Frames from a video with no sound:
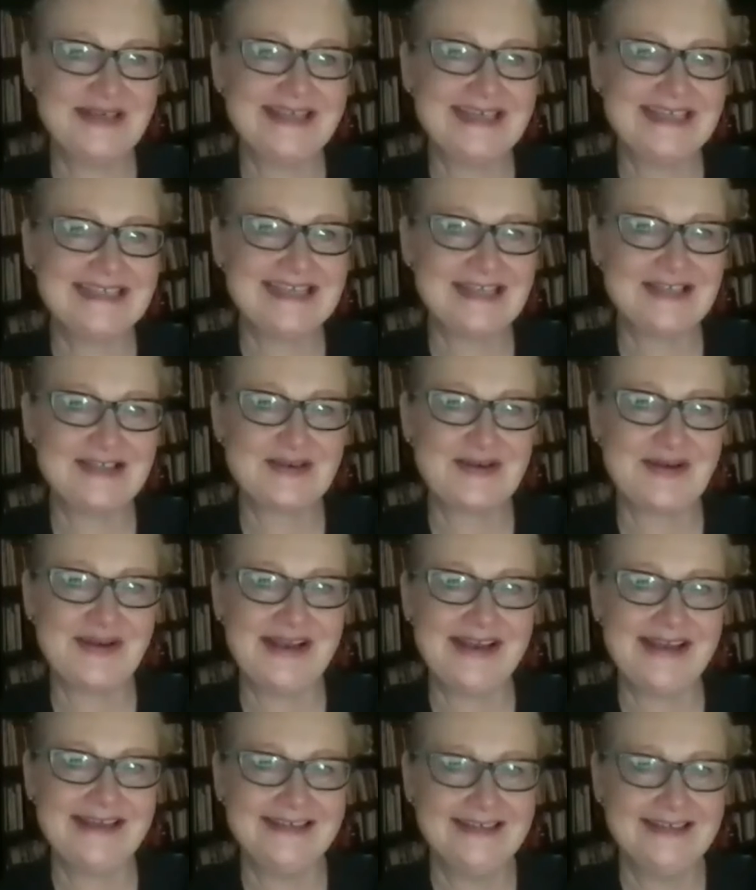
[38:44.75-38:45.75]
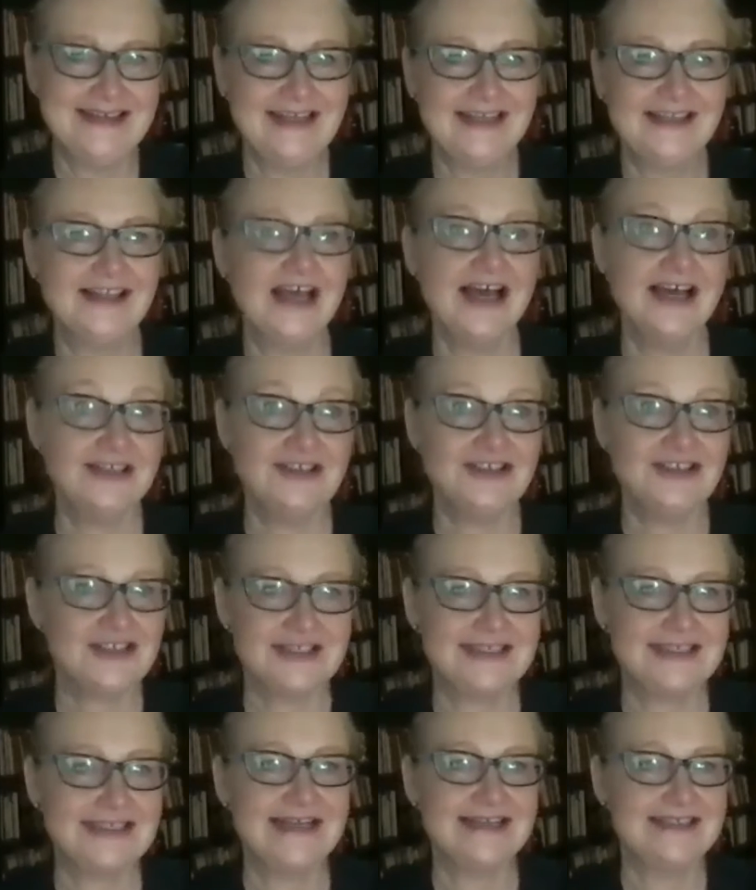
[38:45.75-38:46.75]
That sounds great. Lunch
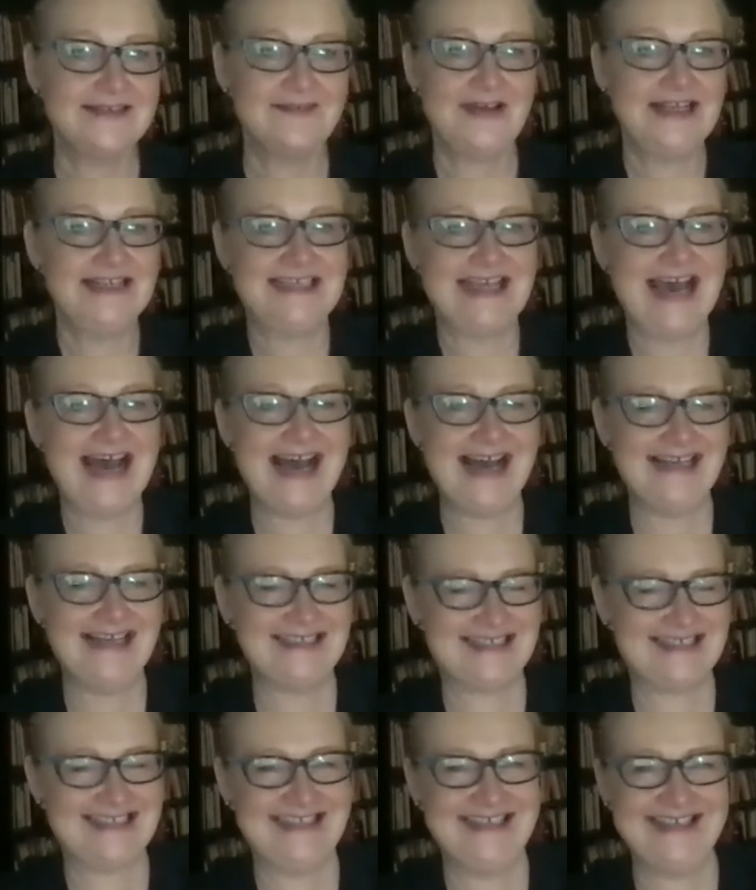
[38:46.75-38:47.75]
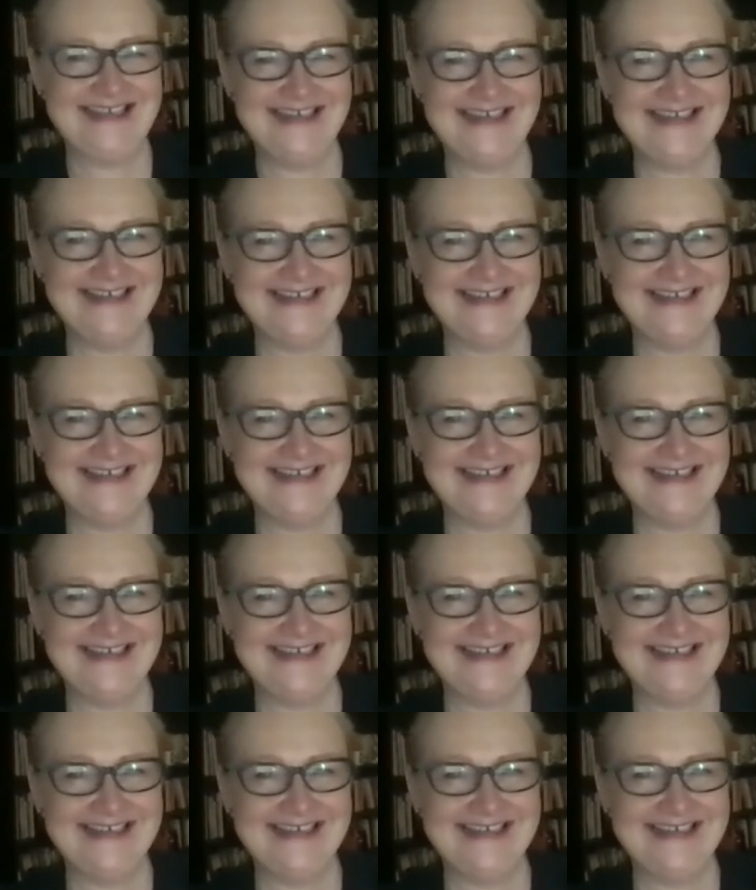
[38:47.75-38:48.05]
sounds fantastic.